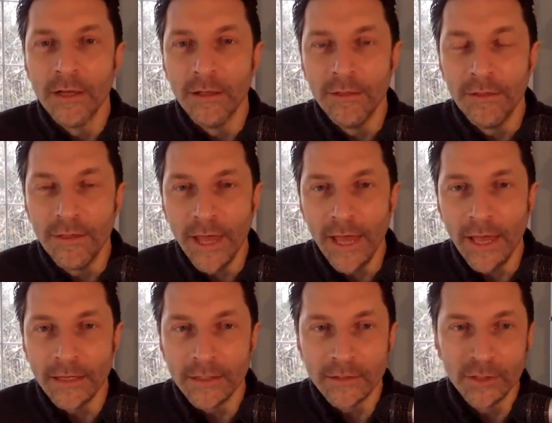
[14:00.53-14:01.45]

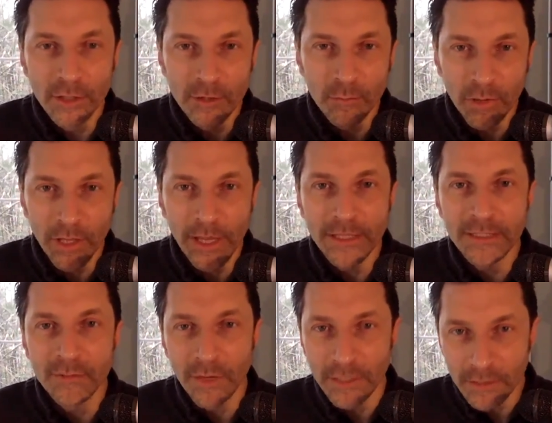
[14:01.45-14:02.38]
that took
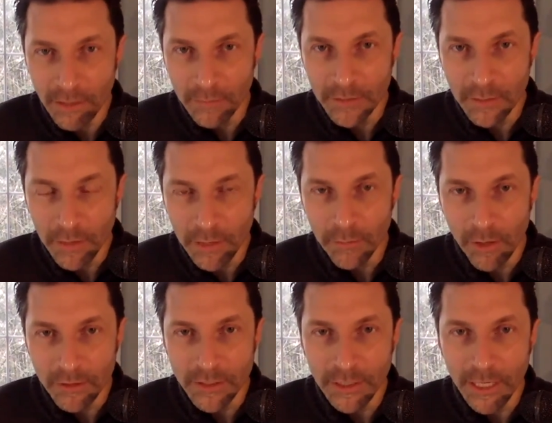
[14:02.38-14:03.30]
place when Clemson played
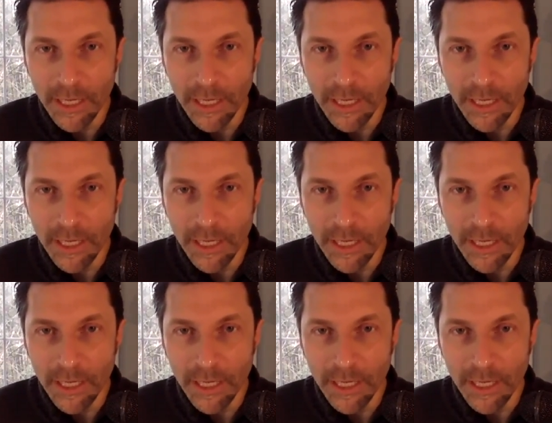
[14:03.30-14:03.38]
Boston